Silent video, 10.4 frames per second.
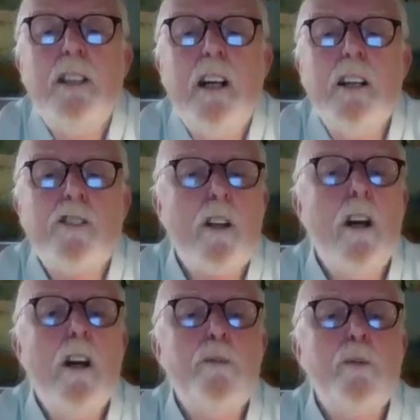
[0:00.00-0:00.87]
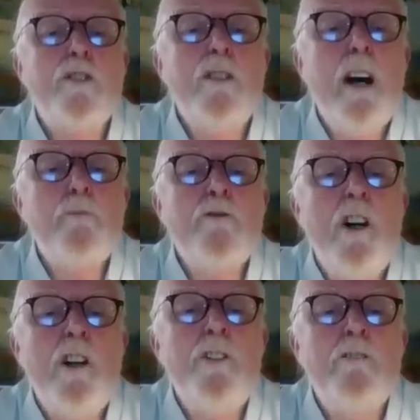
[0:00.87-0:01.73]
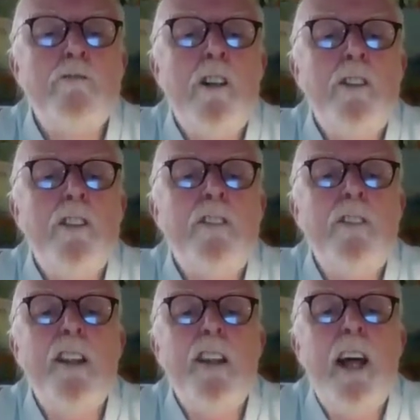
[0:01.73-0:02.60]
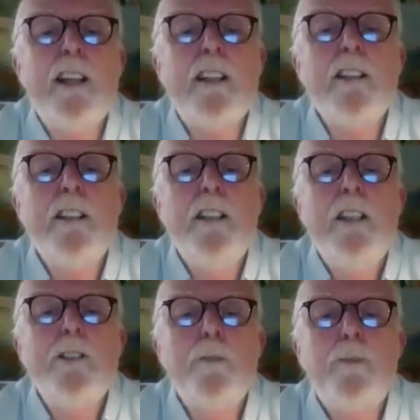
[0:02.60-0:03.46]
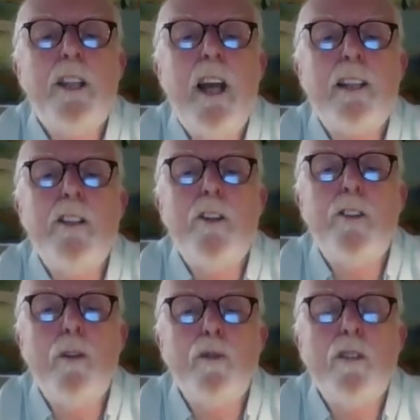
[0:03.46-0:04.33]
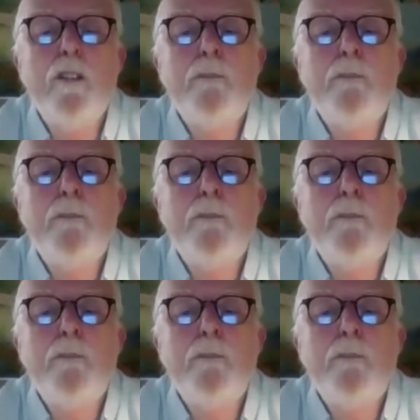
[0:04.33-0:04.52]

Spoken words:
A scarf was wrapped round and round the neck to protect the throat.